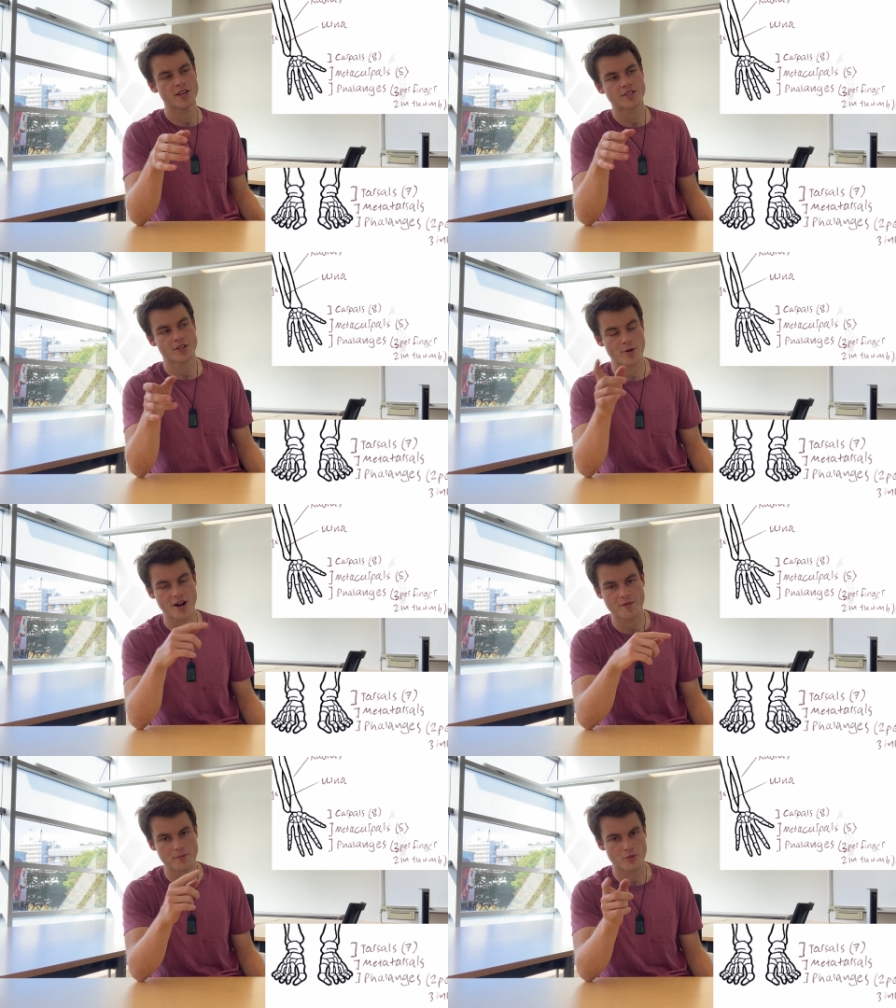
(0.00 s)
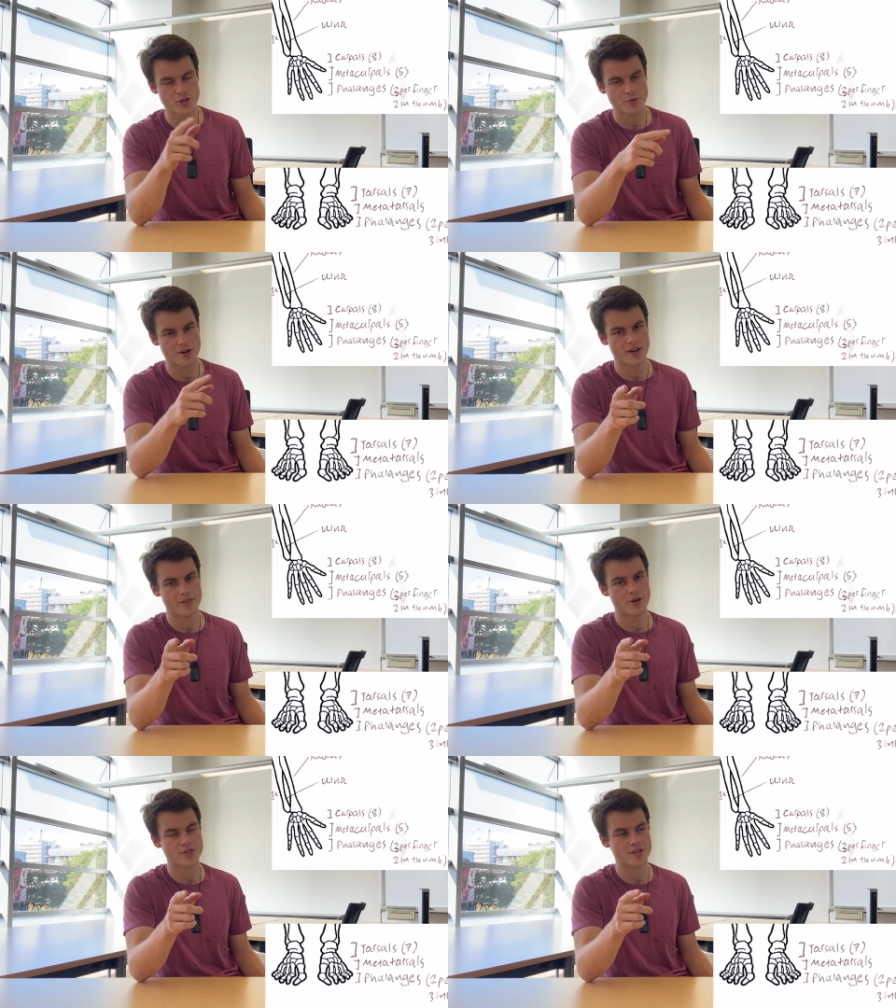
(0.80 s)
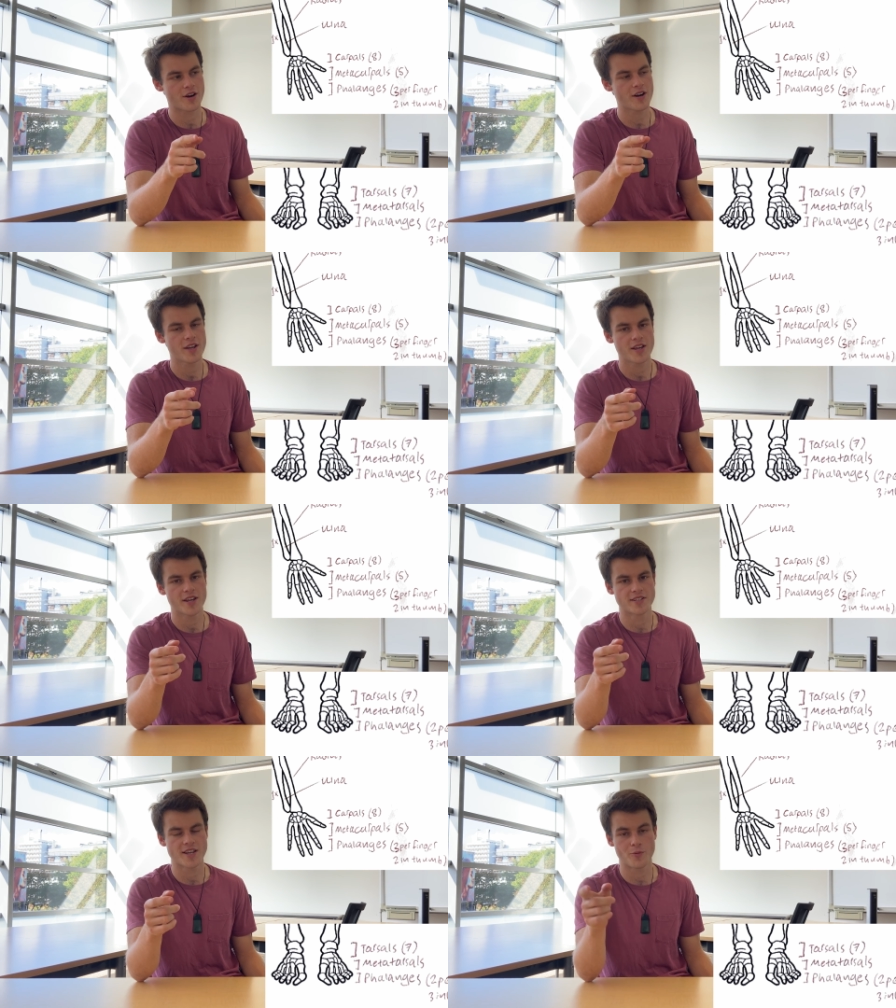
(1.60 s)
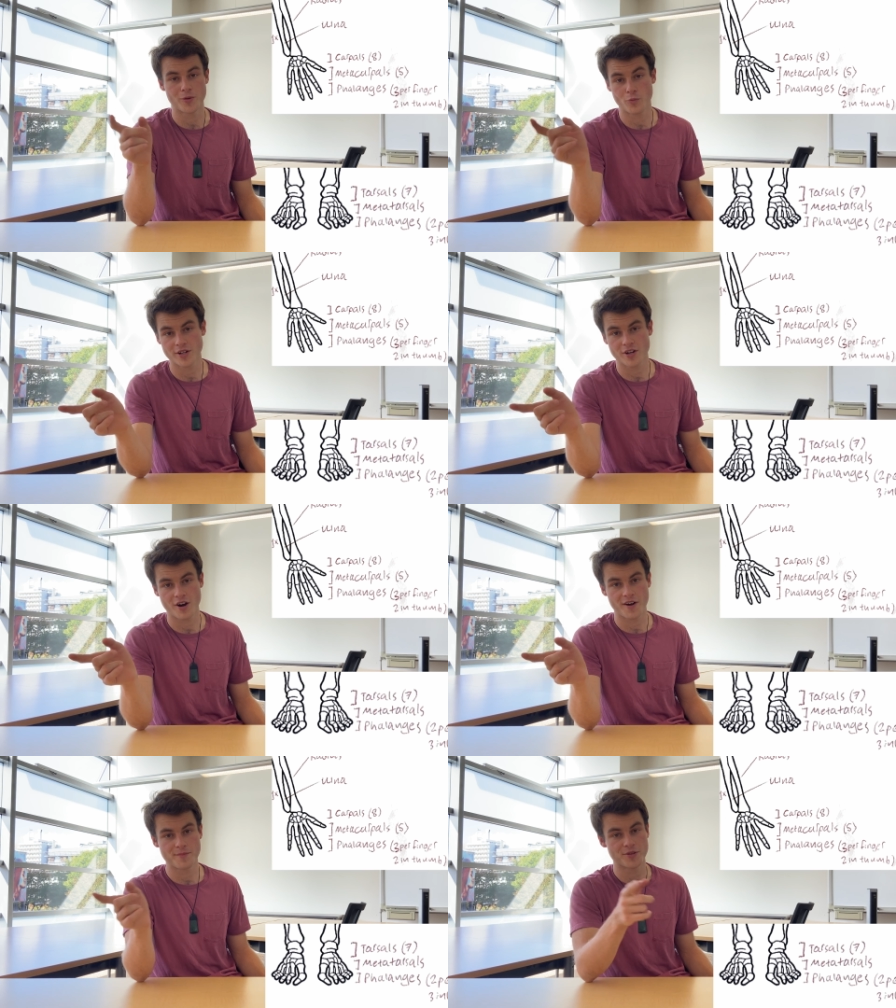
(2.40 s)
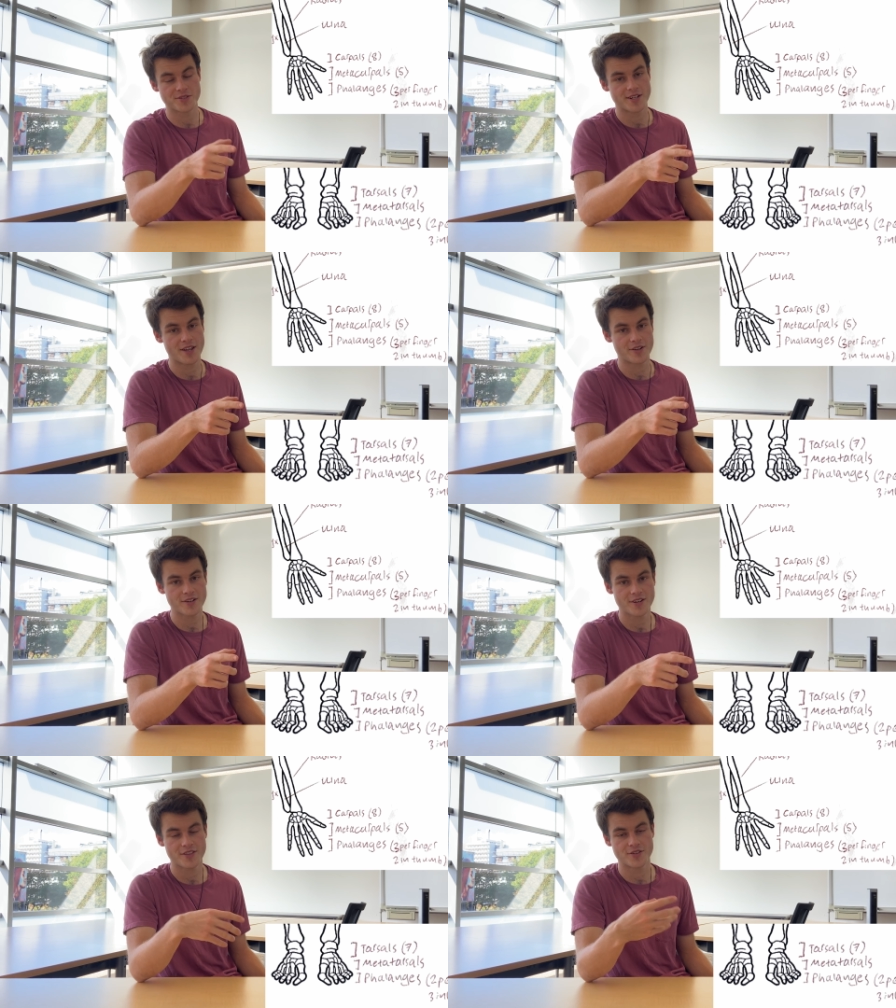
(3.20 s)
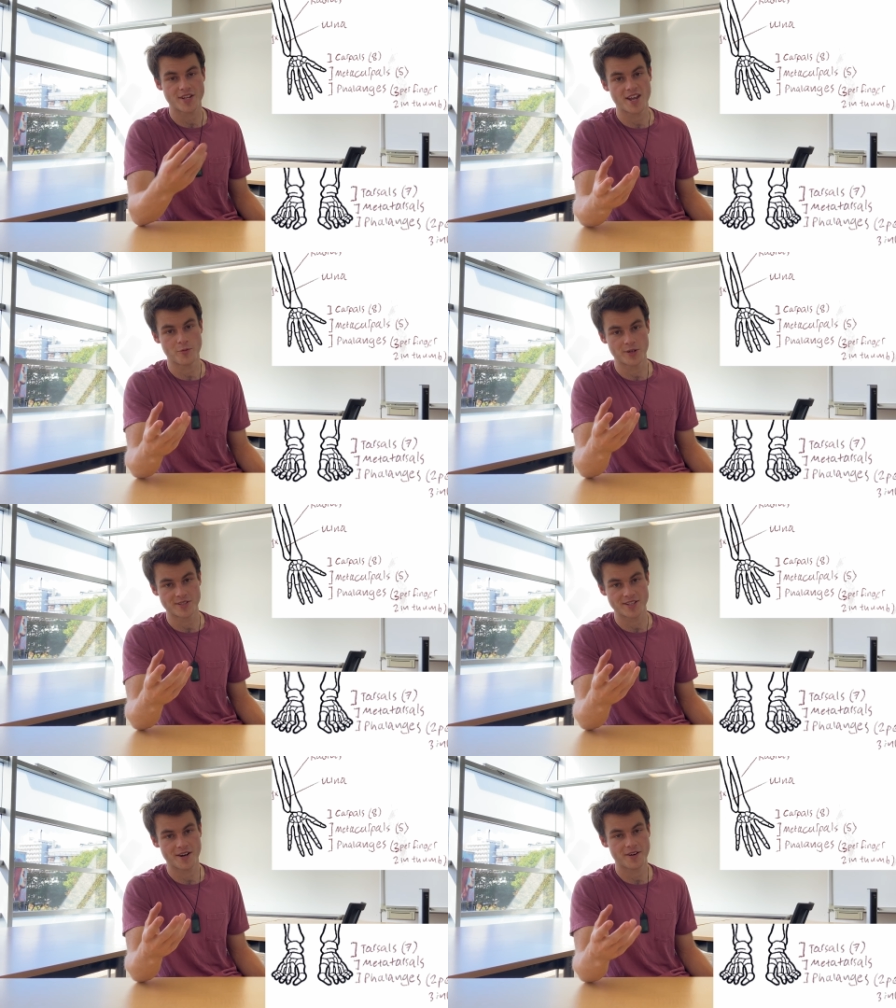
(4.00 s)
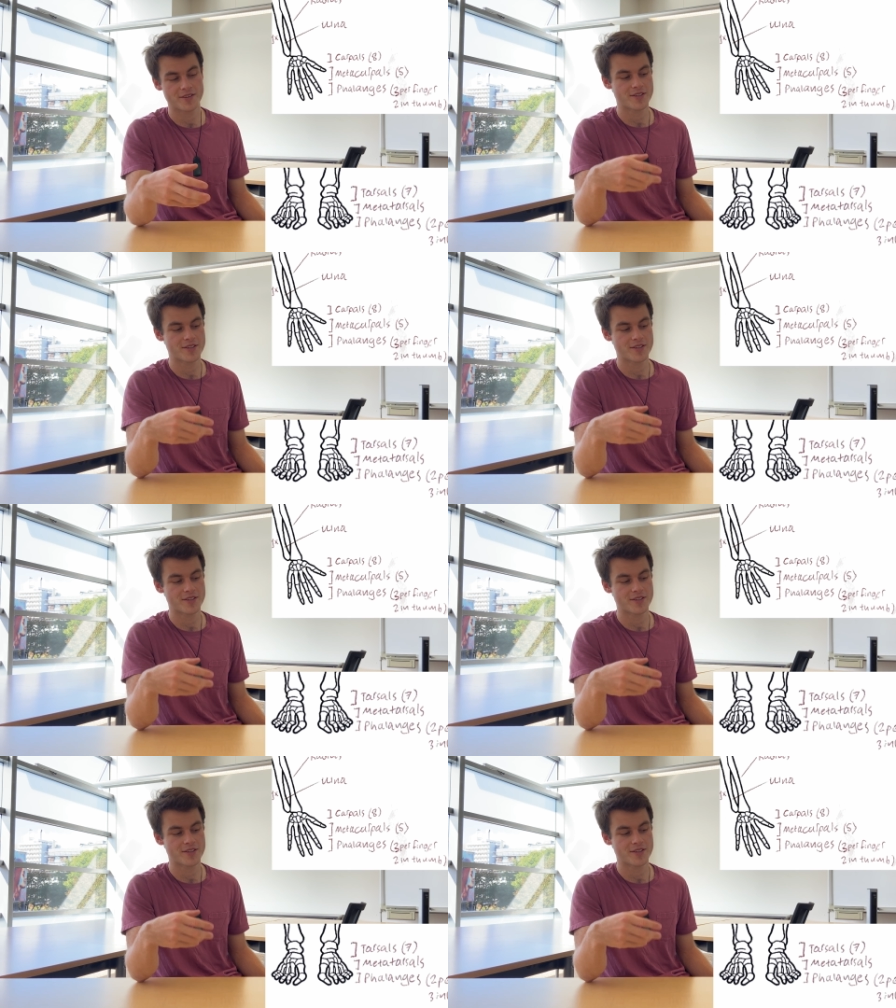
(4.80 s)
So the way I remember which way around those are is that when one car pulls another, there's eight wheels there.